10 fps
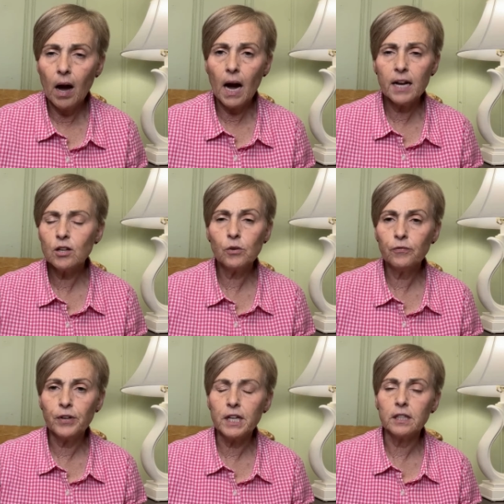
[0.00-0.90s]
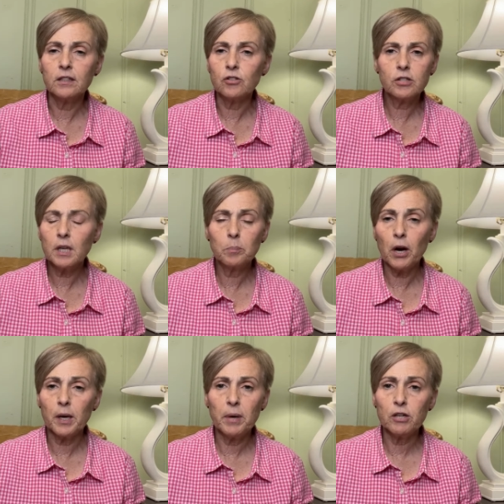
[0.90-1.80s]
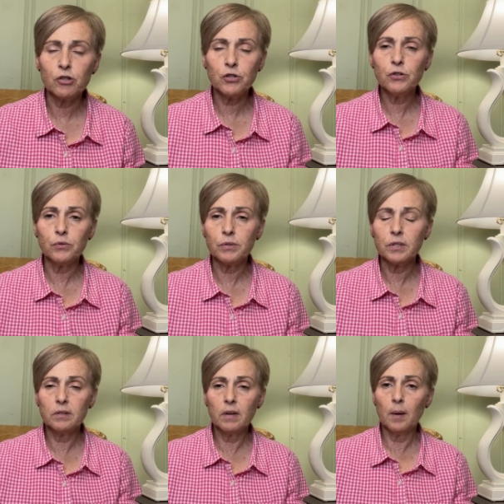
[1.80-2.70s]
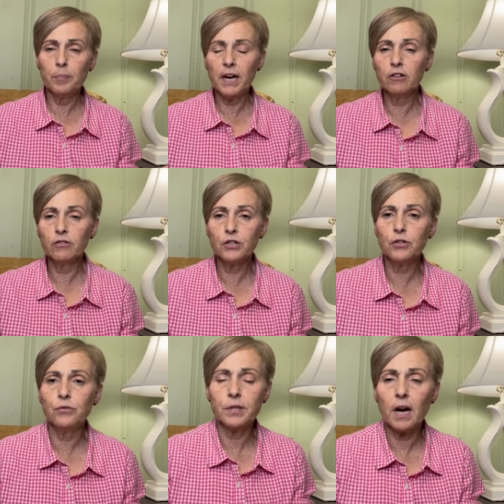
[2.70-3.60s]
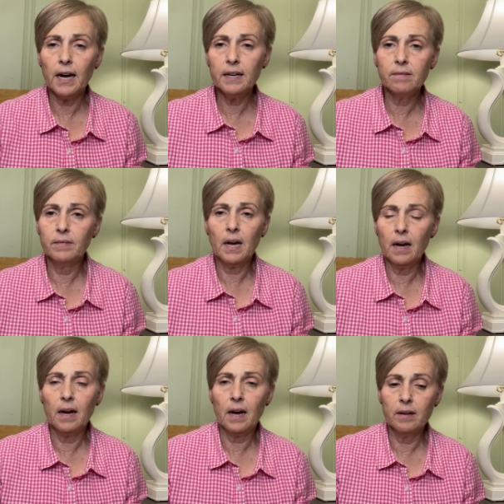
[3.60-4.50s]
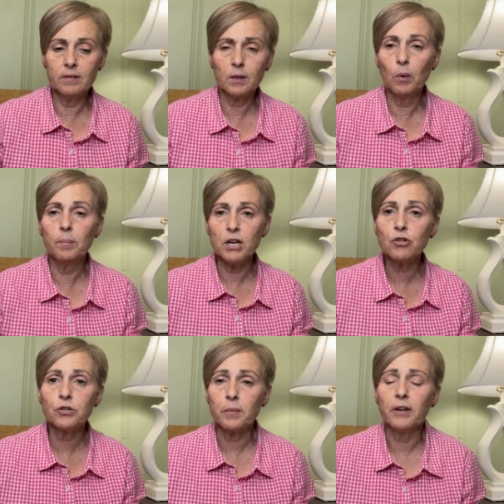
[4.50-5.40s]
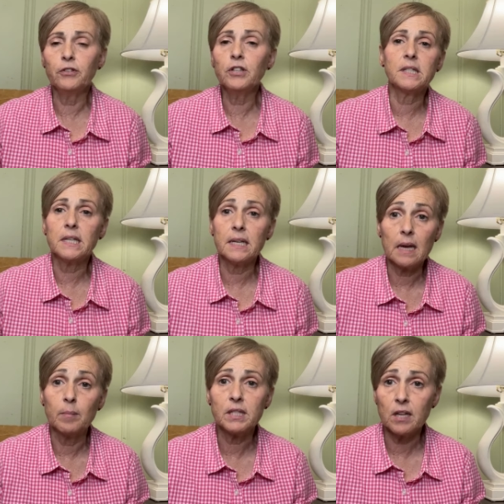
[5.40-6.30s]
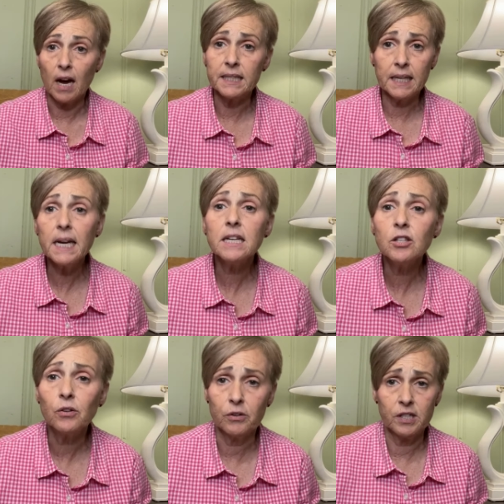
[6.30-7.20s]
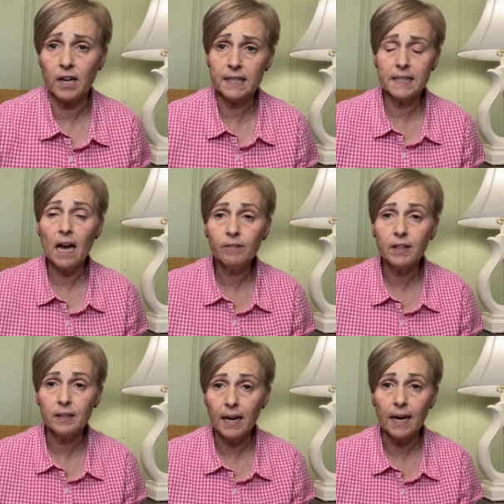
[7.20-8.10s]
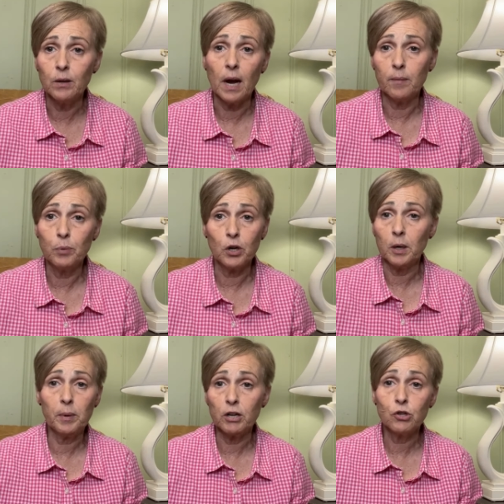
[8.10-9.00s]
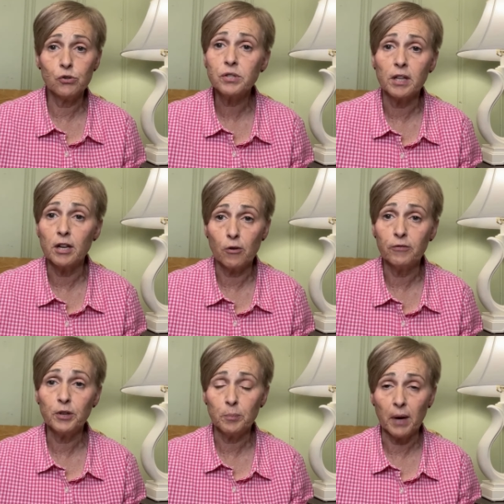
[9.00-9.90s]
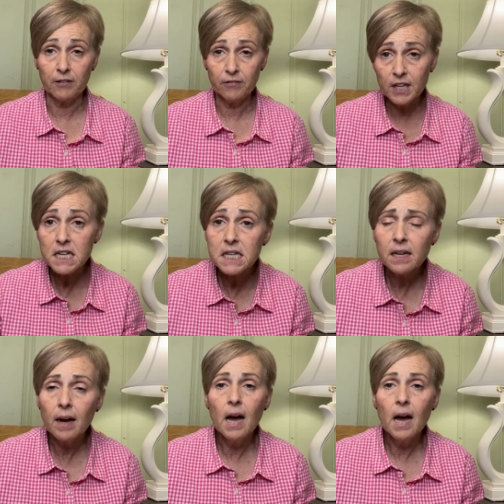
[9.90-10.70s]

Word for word: I don't feel it's just like buying a pair of shoes. A pair of shoes. I someone measures my foot and says I'm a size eight or a size seven, and I put on a pair of shoes and they don't fit my feet.